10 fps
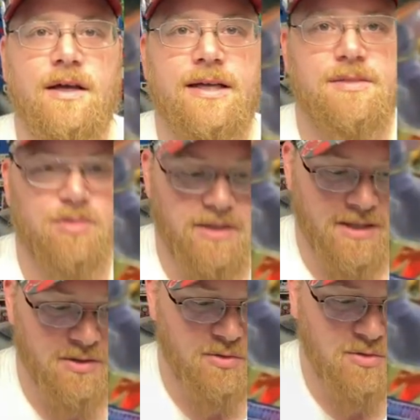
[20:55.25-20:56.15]
That's
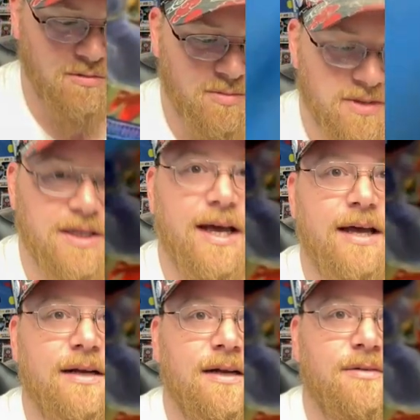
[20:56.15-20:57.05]
pretty cool. We'll put
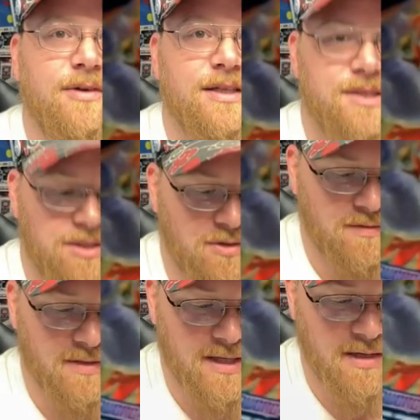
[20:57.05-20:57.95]
that there. We can see
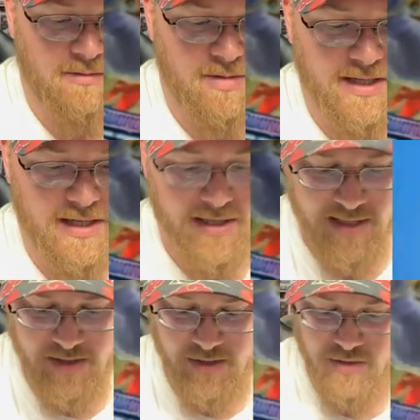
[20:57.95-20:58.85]
over there. We'll put that
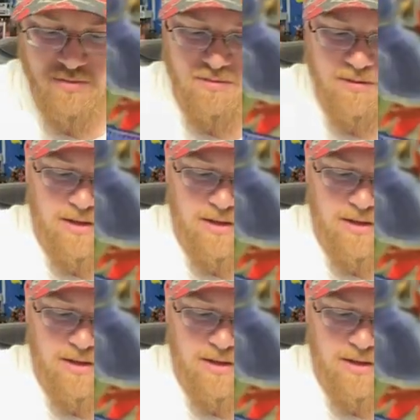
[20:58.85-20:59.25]
next to.